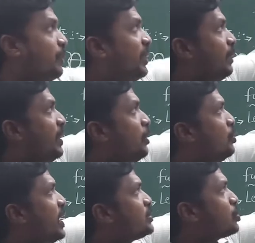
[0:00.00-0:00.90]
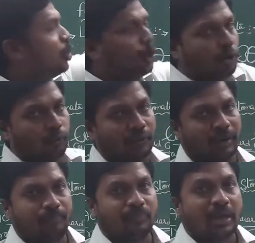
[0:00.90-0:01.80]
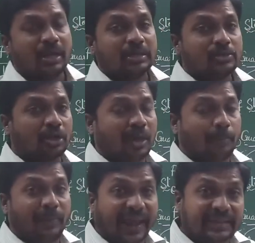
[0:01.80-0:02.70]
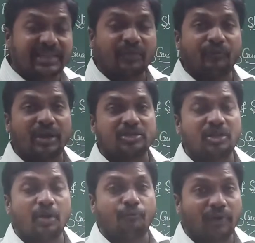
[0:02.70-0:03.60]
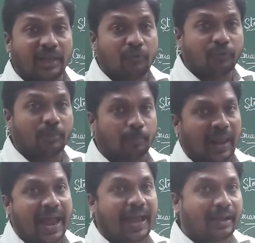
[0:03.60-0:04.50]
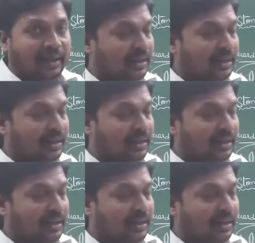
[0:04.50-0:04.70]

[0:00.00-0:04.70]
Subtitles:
a pigment known as chlorophyll. So the basic function of leaf in plant